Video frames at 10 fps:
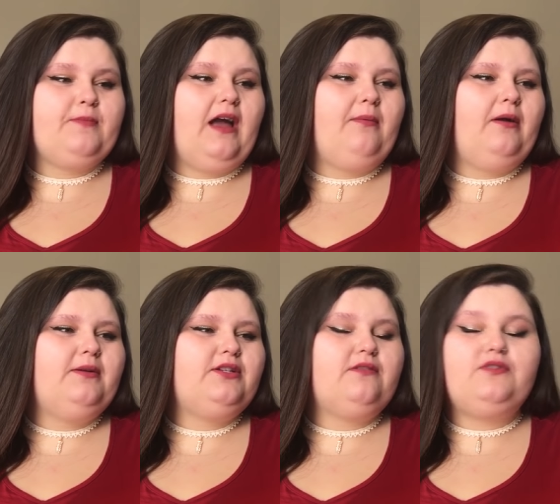I probably
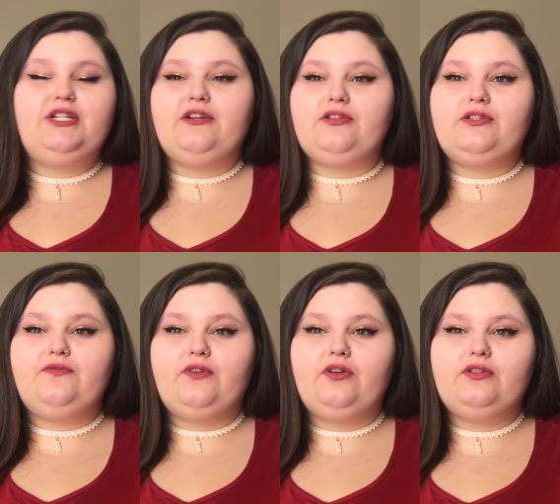should have cheersed
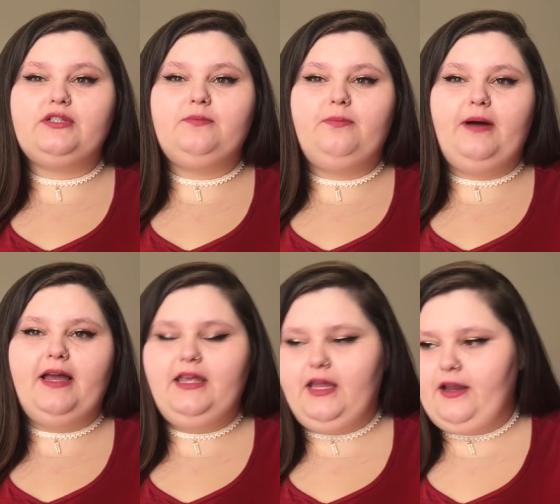first,
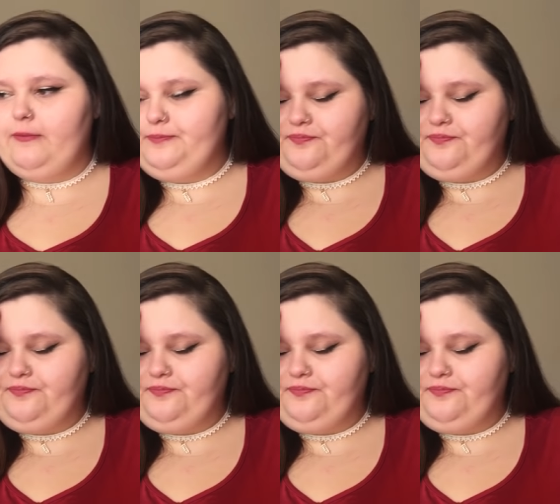but you know.